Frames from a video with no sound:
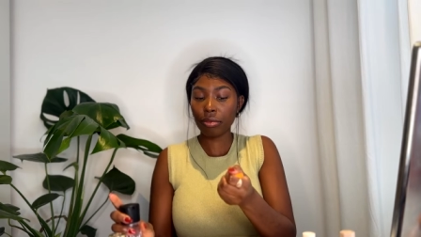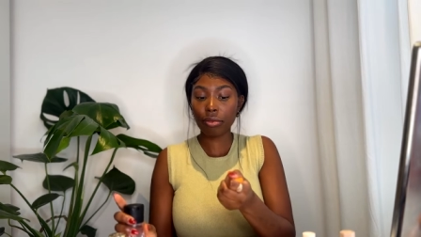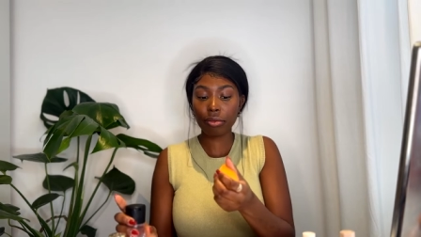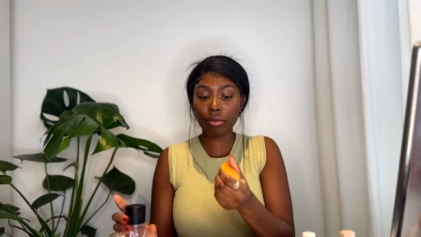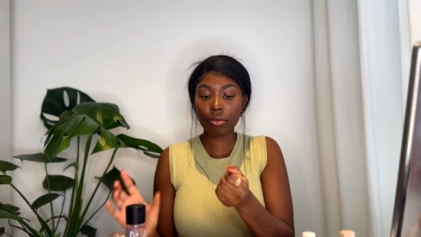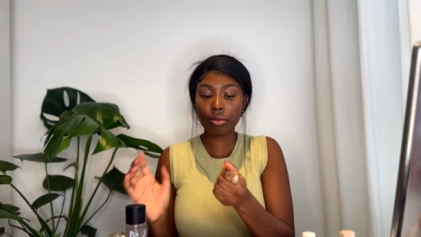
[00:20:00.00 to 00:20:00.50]

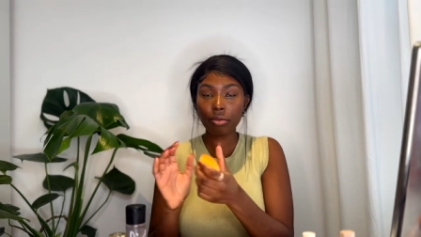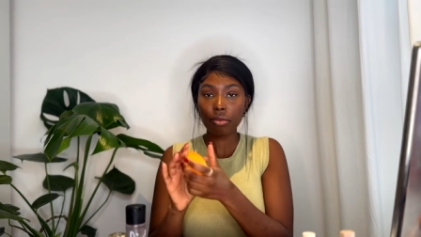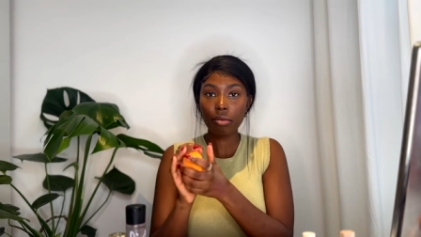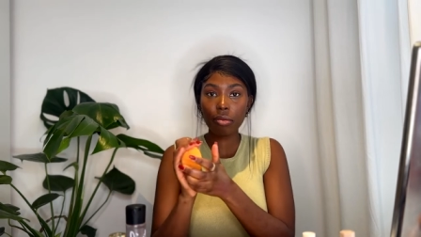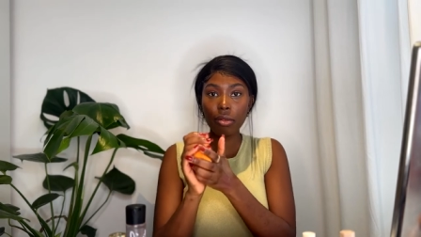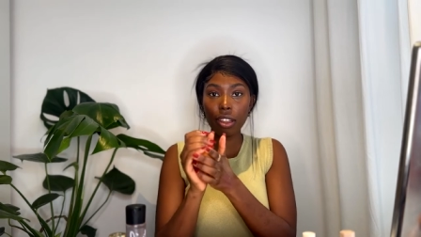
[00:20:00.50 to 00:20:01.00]

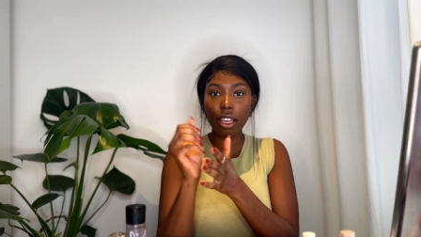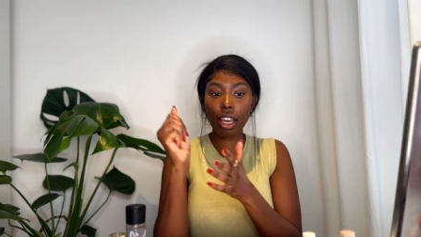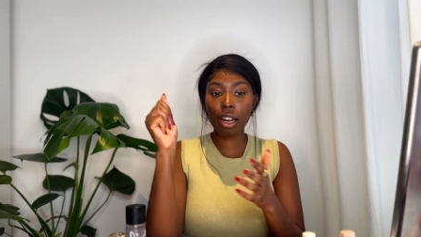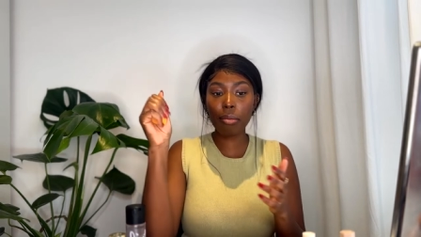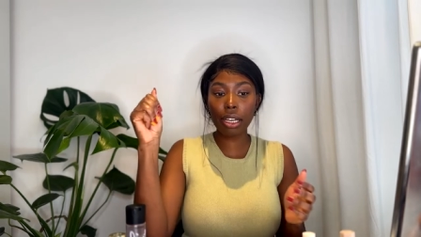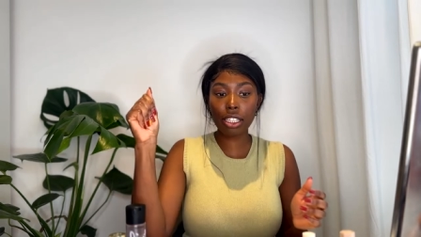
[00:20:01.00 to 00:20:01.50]

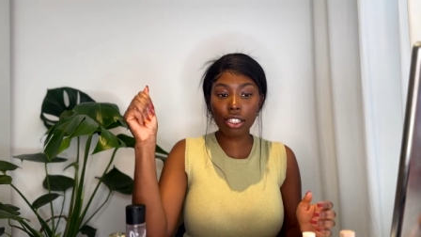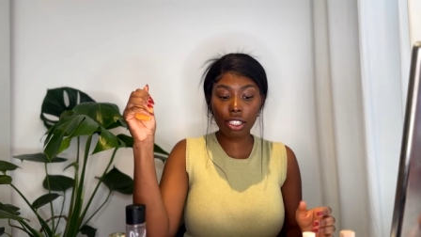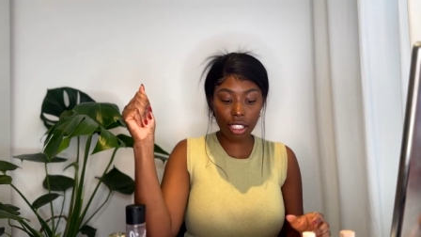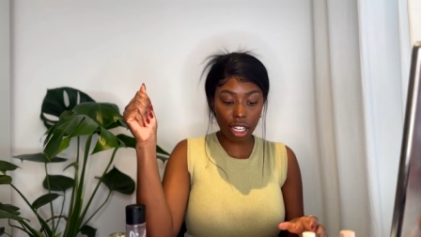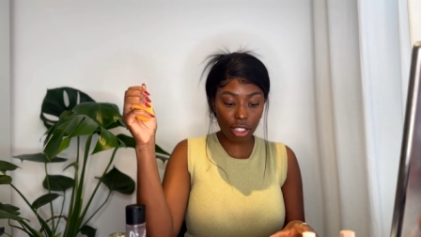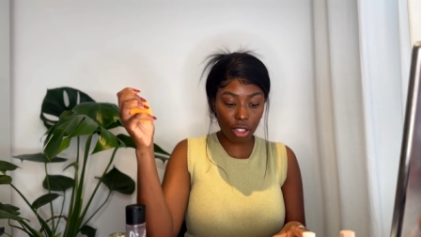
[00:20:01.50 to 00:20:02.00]
Kind of make sure it's
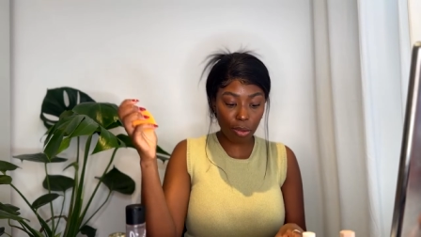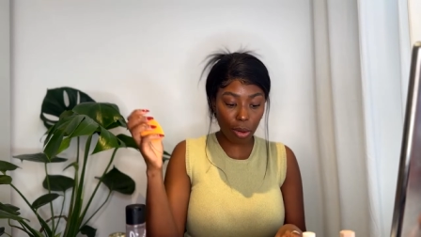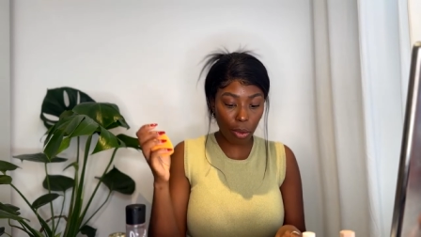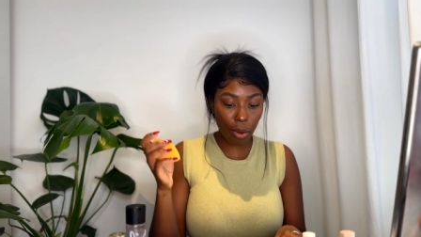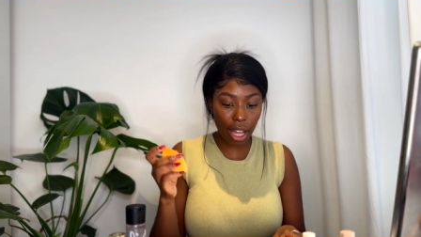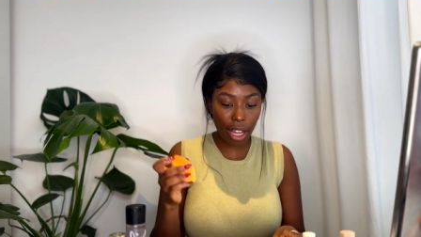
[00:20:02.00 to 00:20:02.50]
not super
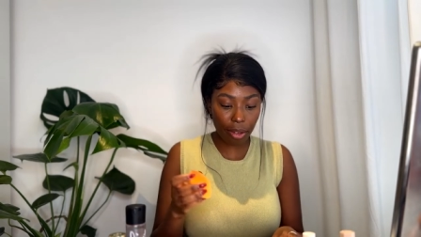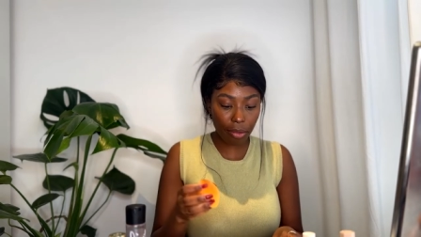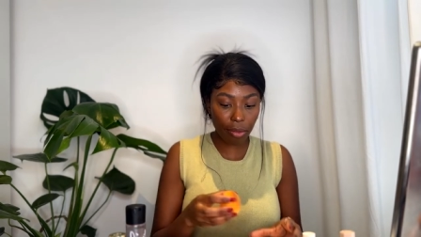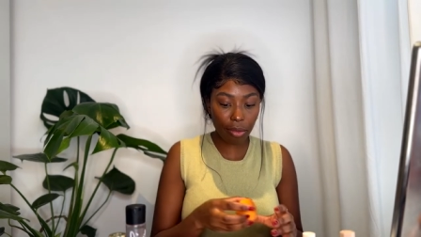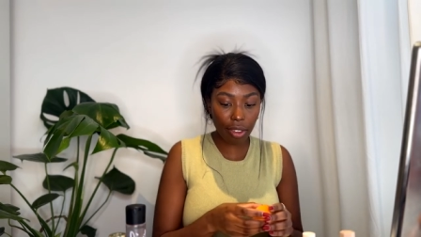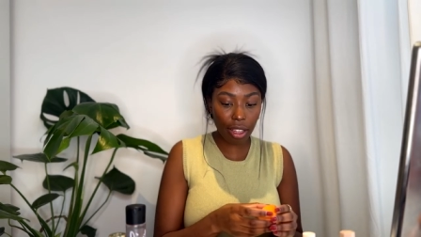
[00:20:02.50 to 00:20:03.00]
wet.
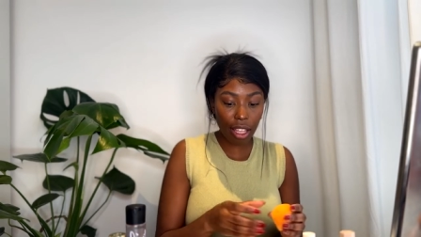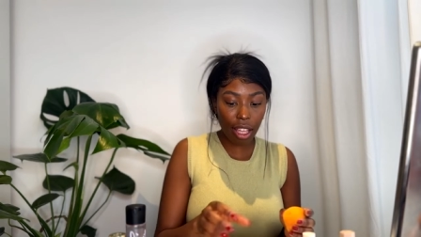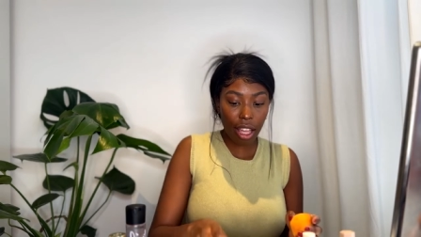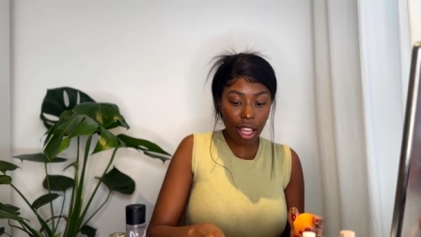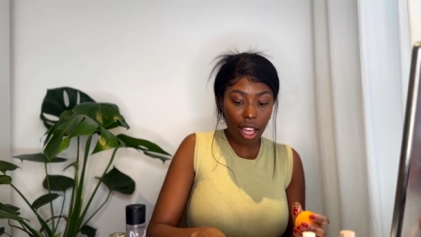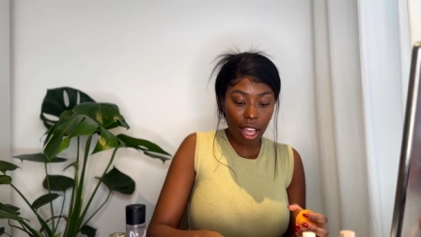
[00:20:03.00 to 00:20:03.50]

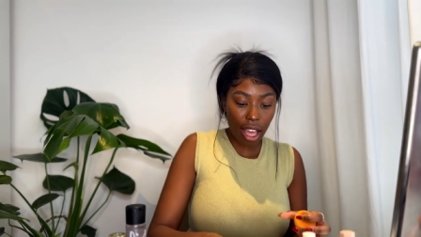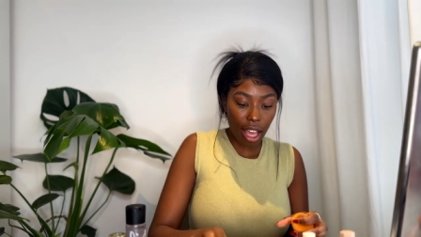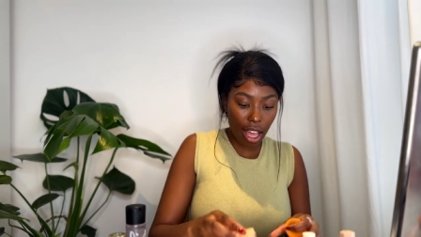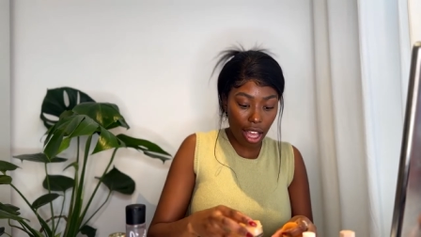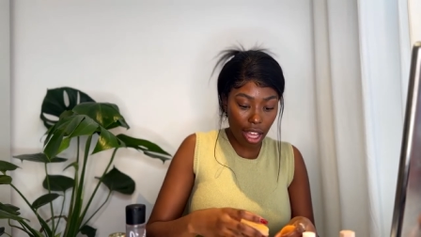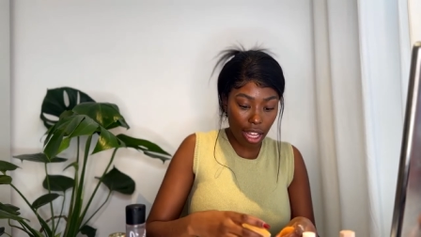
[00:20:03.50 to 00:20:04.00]

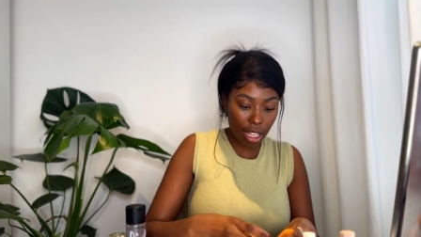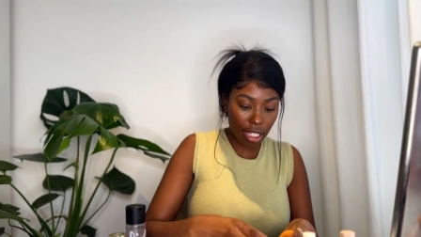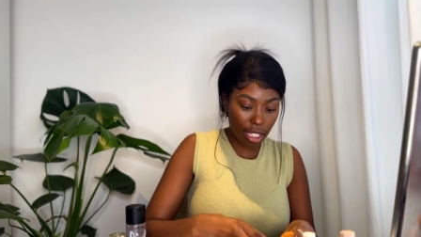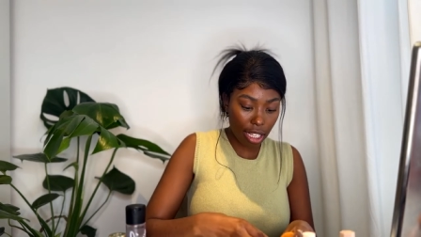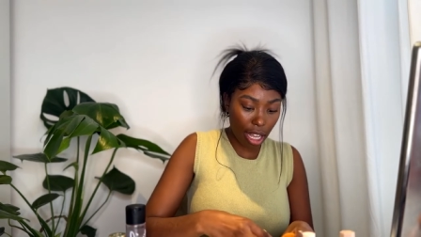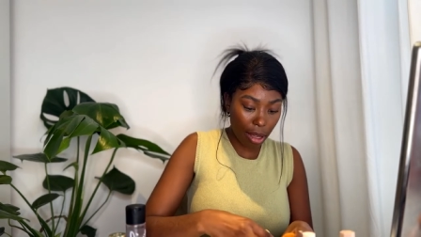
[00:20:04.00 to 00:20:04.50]

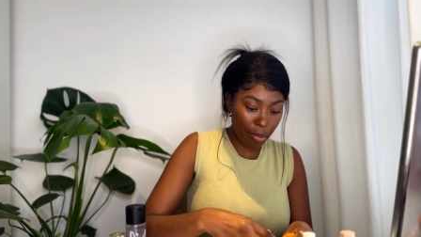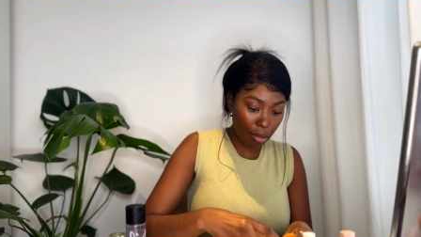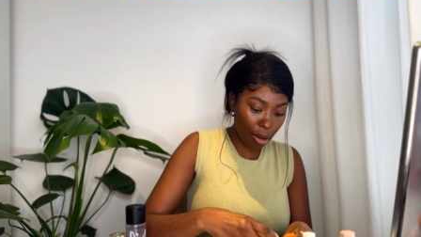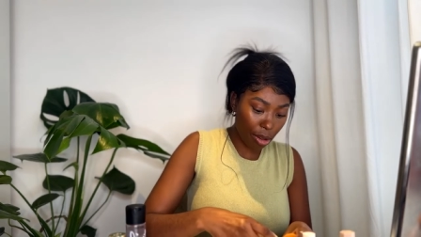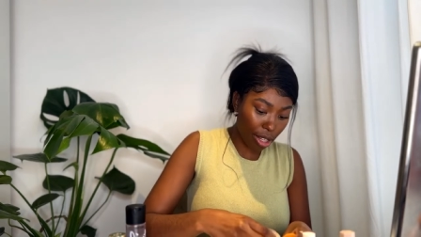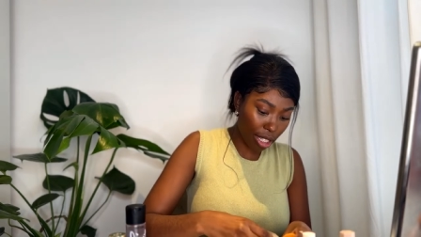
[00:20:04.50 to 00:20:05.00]
And I
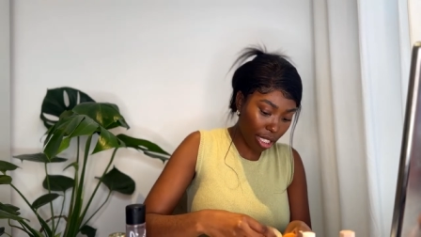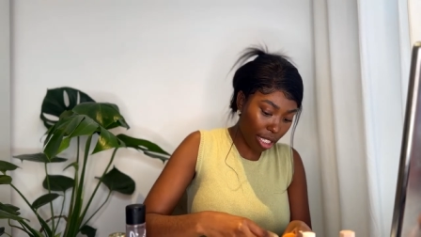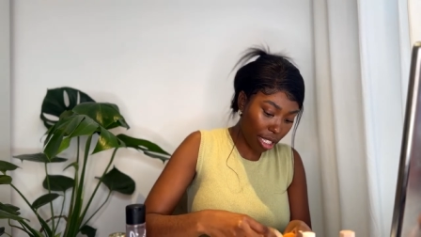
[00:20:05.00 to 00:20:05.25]
put